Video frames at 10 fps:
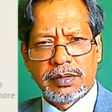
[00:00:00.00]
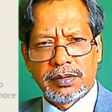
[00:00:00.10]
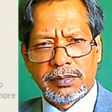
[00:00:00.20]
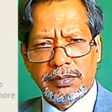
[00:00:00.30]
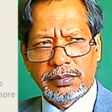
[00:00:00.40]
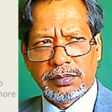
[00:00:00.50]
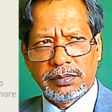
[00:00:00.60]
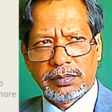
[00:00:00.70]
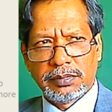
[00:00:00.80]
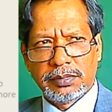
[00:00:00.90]

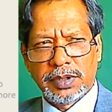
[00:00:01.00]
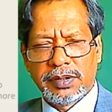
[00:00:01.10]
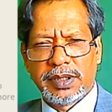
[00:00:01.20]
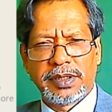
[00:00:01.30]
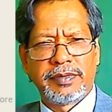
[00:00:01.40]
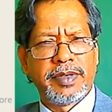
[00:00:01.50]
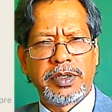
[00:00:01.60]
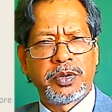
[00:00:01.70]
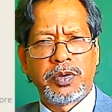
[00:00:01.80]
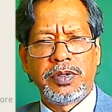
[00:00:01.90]
You think it's very
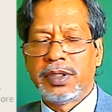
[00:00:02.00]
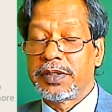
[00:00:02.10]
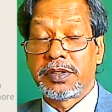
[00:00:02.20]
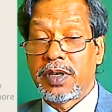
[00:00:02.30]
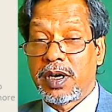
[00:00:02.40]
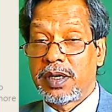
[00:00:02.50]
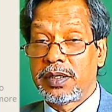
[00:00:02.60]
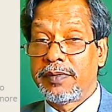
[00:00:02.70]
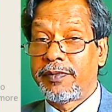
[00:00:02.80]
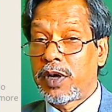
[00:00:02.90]
cool. It's not. In
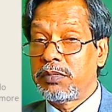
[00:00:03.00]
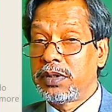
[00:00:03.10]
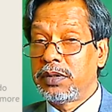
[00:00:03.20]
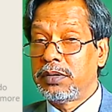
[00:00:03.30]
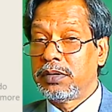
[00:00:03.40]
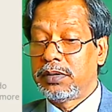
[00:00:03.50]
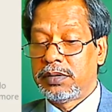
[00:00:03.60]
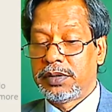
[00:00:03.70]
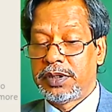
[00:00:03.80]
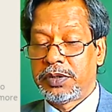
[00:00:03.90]
formal
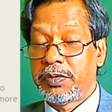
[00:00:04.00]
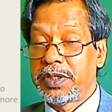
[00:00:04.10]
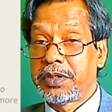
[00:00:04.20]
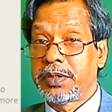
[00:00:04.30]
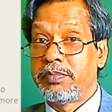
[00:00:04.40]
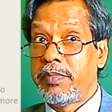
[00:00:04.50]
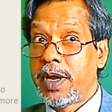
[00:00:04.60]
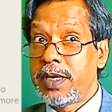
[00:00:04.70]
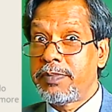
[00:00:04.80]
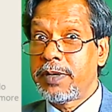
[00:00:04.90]
situations,
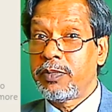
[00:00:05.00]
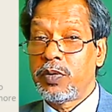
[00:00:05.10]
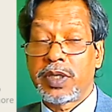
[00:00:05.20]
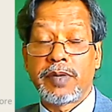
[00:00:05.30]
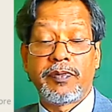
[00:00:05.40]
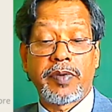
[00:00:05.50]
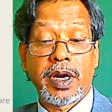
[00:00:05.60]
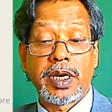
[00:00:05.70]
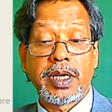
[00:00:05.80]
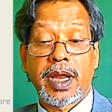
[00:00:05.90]
many people get
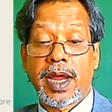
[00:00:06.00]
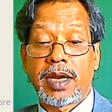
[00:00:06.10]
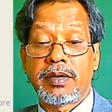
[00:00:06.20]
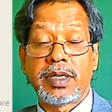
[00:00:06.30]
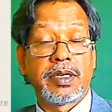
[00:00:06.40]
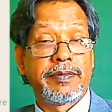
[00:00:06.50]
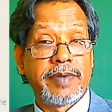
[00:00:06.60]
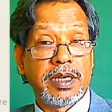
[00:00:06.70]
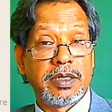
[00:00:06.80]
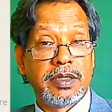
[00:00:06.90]
very angry and
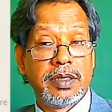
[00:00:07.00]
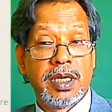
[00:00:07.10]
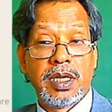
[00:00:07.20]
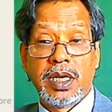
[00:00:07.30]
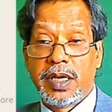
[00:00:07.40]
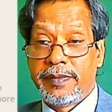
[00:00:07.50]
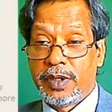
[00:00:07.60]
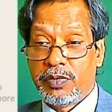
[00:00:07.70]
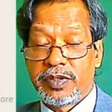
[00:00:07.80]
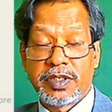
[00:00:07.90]
offended if you
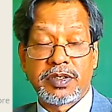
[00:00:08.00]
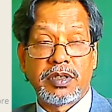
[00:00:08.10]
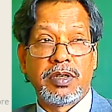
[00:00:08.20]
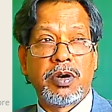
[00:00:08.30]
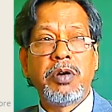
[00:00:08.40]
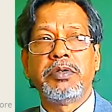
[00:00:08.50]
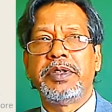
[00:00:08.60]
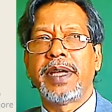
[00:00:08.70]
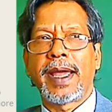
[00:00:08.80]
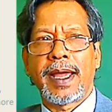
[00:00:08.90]
use this. Oh
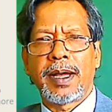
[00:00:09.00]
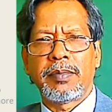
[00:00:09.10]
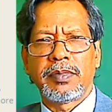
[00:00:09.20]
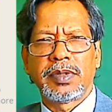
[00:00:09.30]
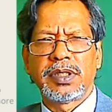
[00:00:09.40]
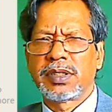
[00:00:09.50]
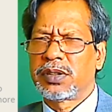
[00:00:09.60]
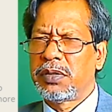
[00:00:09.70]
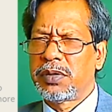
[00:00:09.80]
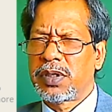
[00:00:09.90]
damn. It's
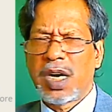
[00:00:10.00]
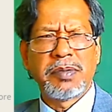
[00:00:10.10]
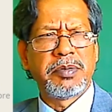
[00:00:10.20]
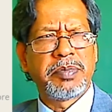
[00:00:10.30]
so common.